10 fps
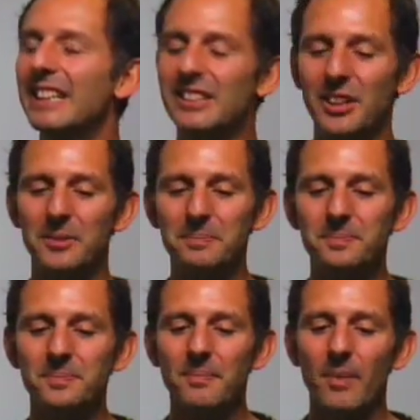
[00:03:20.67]
So
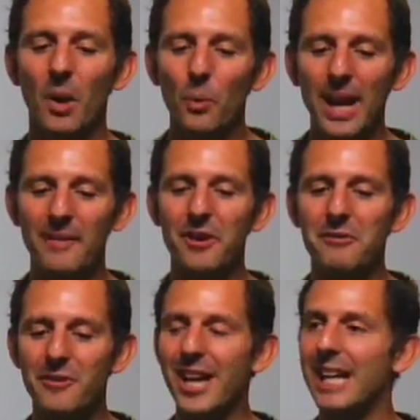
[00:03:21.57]
we have a
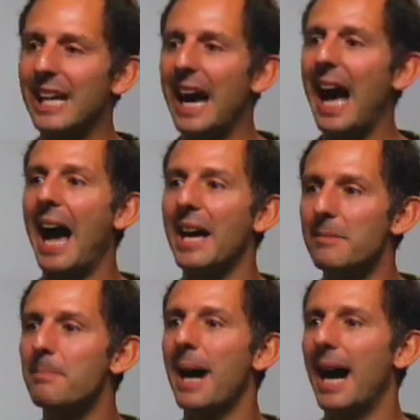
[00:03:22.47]
very high
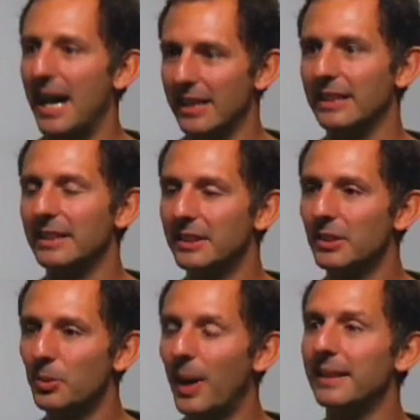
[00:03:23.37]
bar
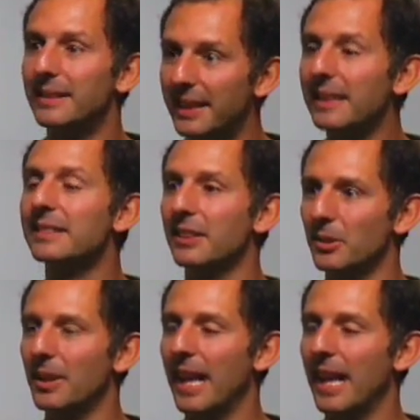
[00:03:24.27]
to add things into the